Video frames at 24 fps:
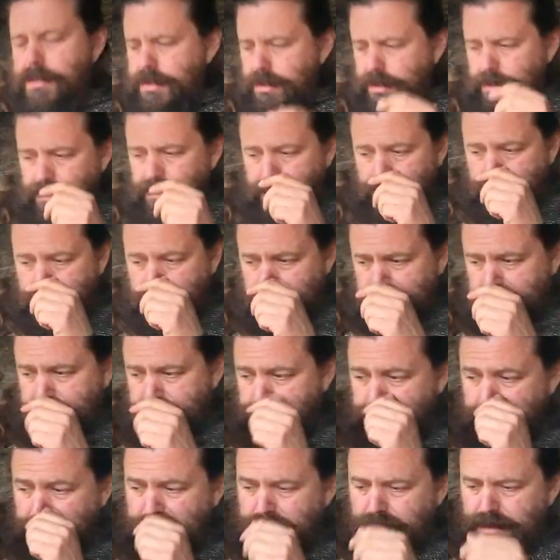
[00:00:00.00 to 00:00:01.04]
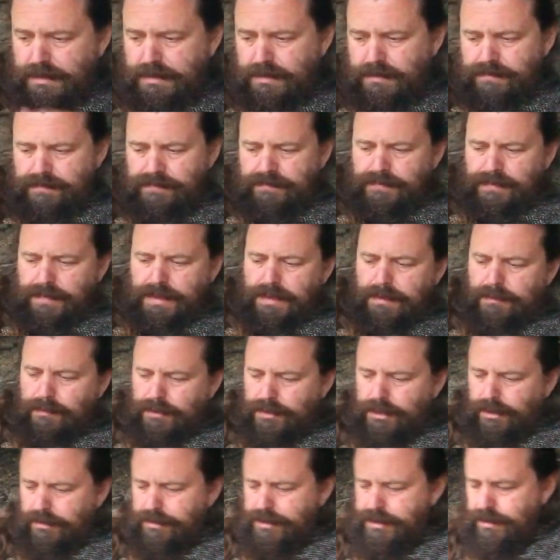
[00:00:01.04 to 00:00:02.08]
so yes, um,
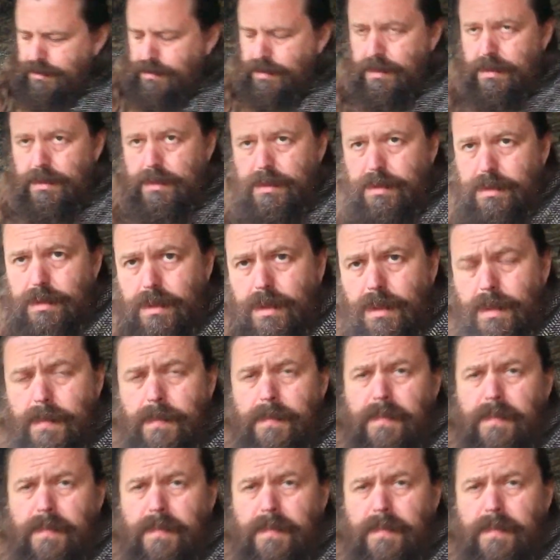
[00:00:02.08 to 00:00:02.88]
for those of you who